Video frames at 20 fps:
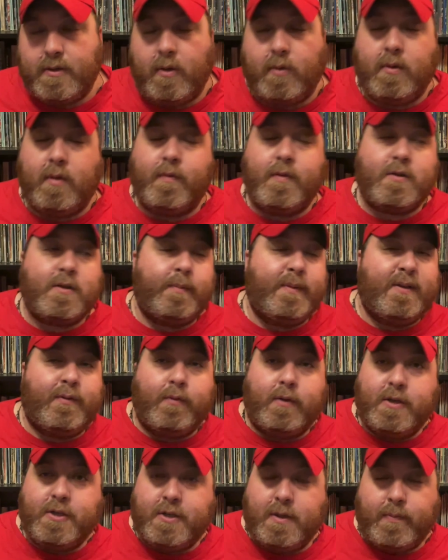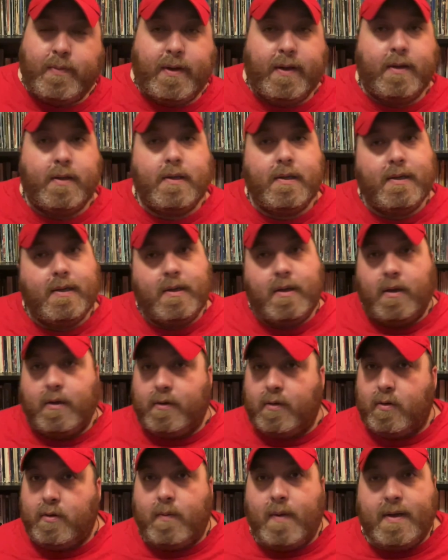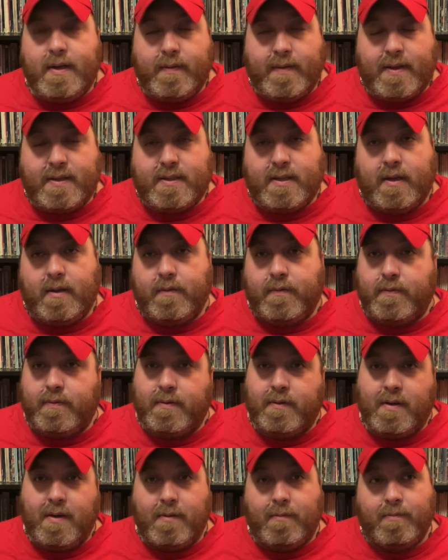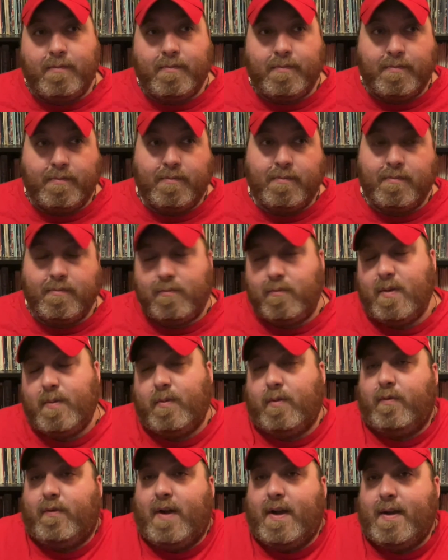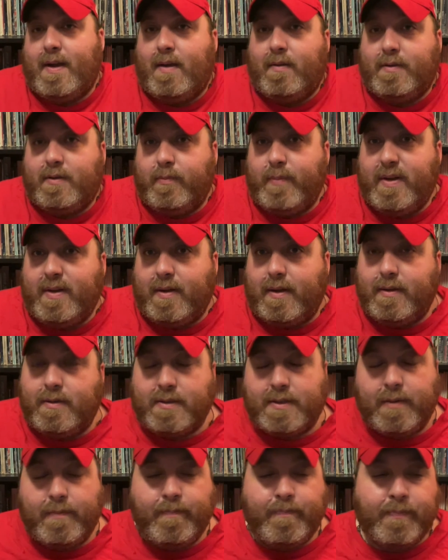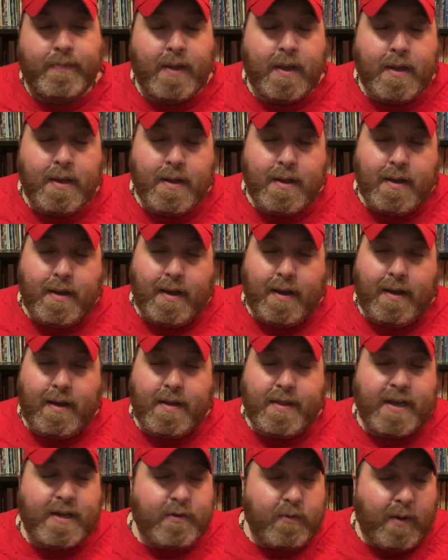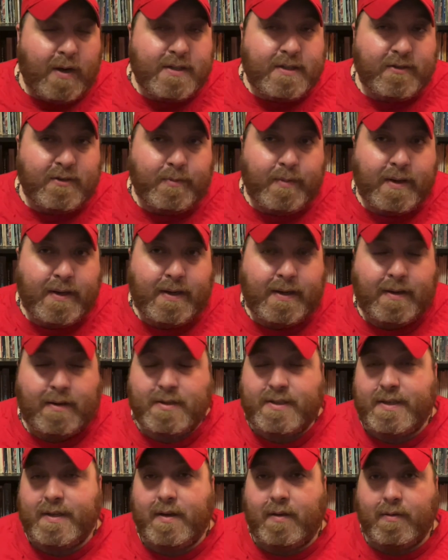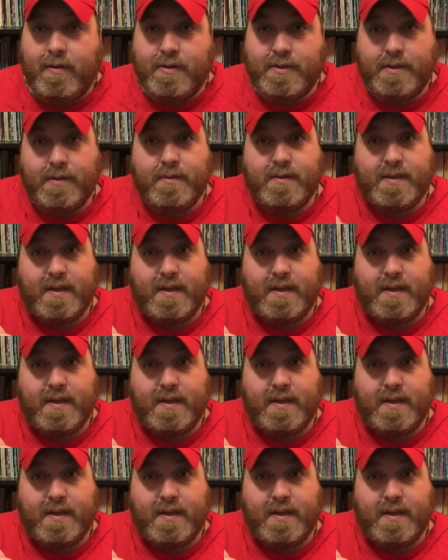Don't know if there's going to be free shipping. Don't know any of that stuff. And we won't find out until midnight. So uh, thanks for watching, everybody. And I'll see y'all real soon.